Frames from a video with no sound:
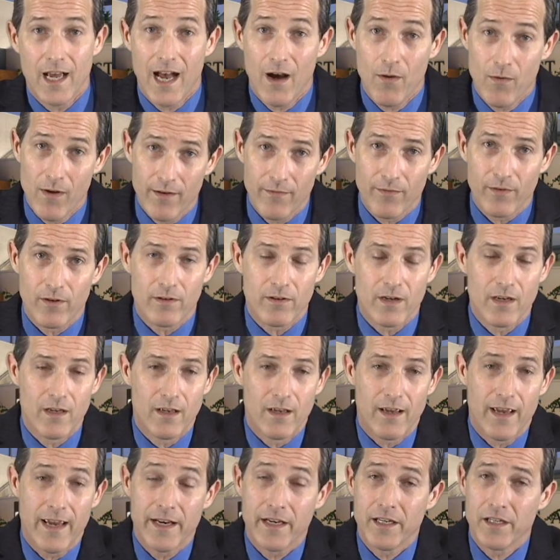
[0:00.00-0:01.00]
However,
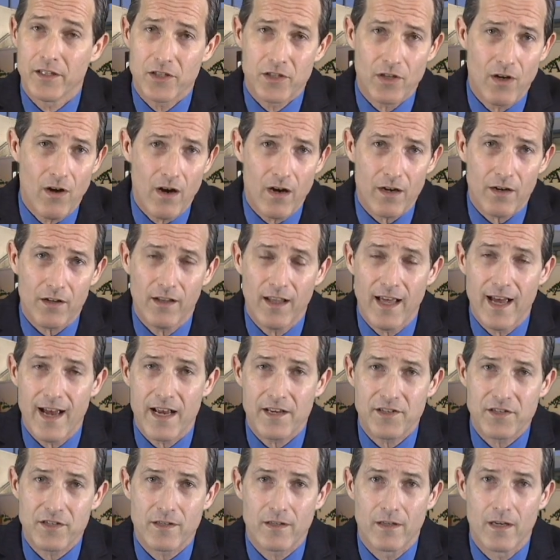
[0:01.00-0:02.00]
a guitar
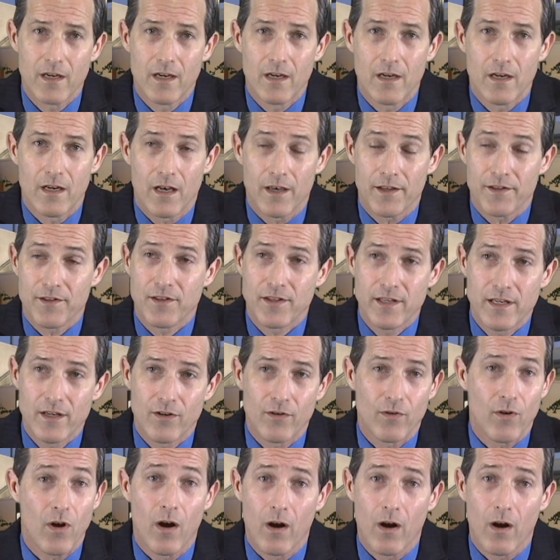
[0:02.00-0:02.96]
class, theater